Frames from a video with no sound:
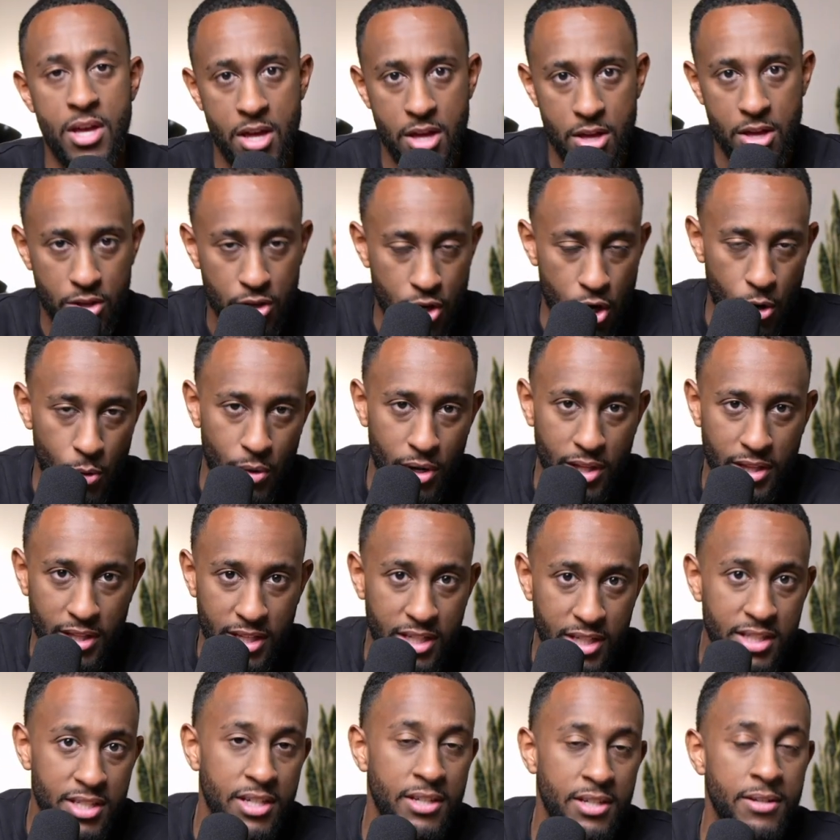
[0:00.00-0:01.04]
Go on
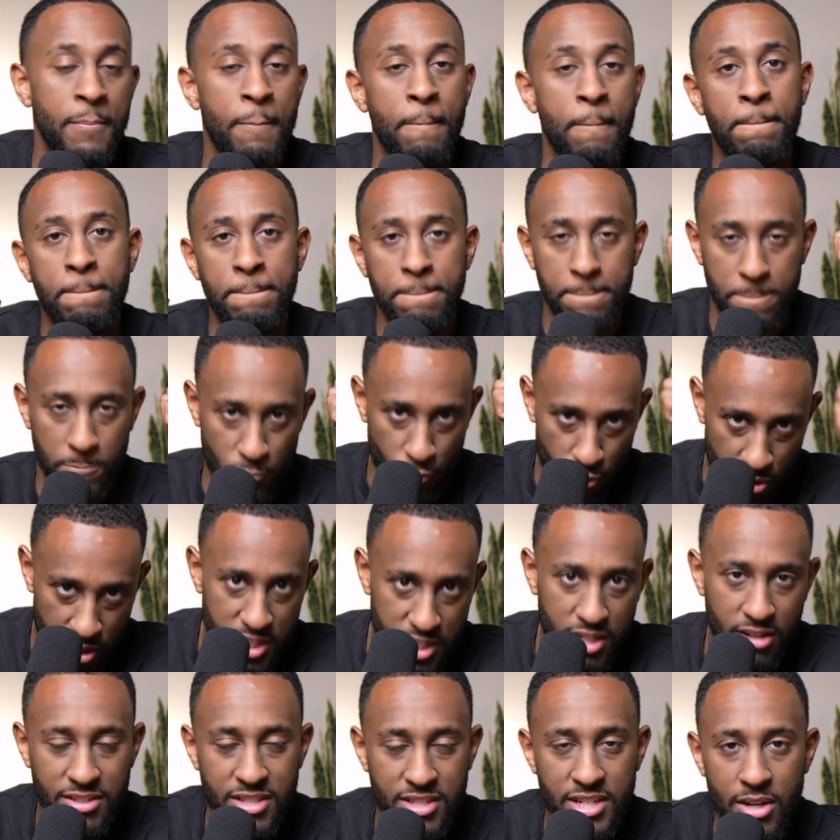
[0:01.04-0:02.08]
LinkedIn, reach out
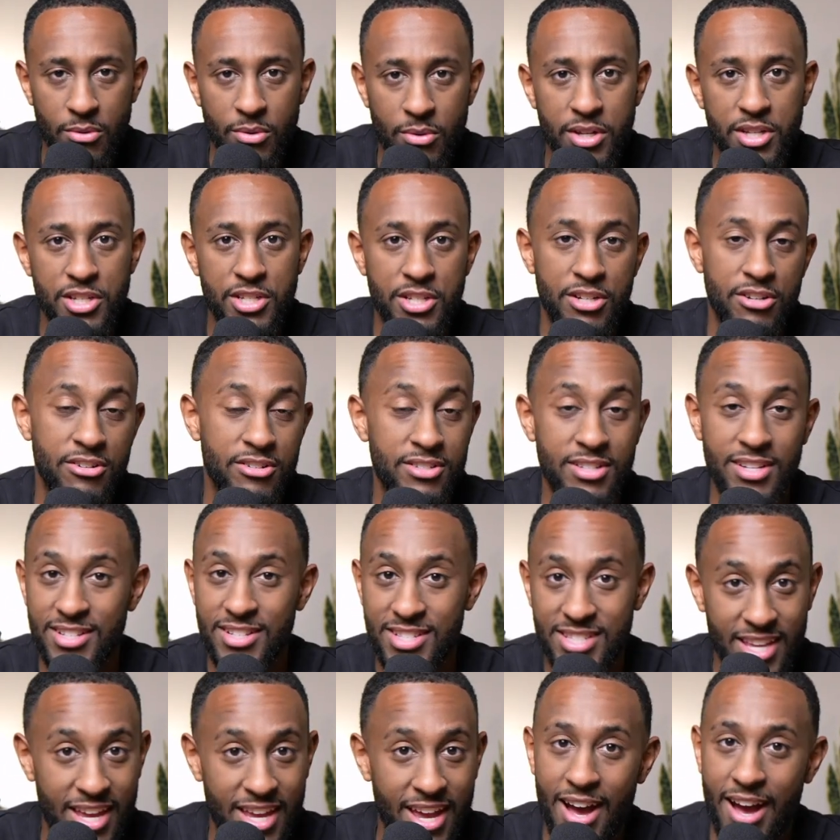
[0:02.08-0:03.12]
to network engineers and say
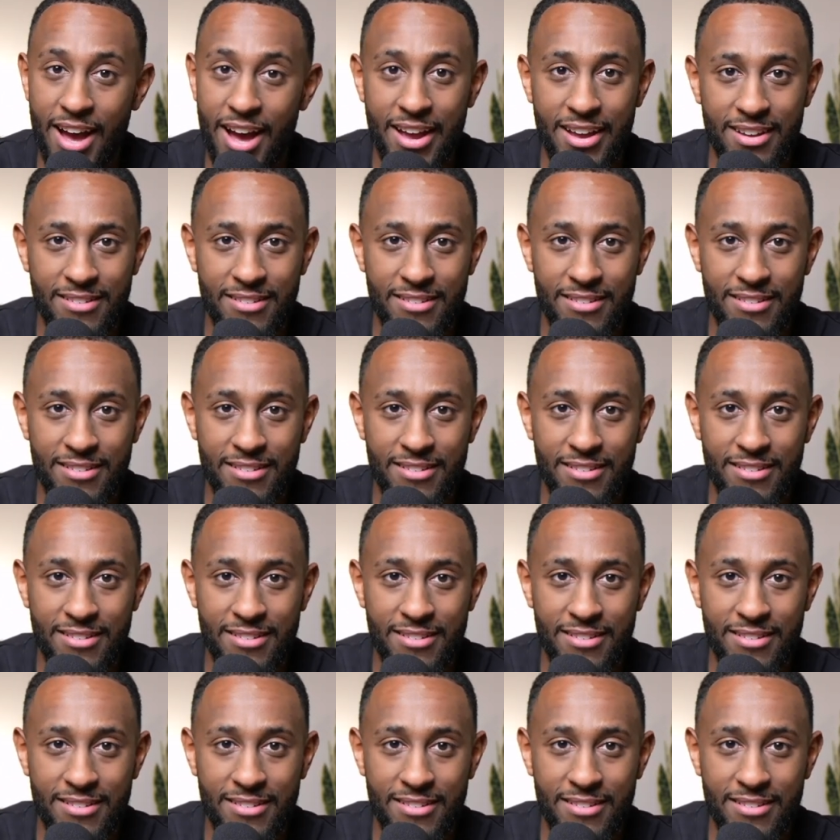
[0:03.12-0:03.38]
hi.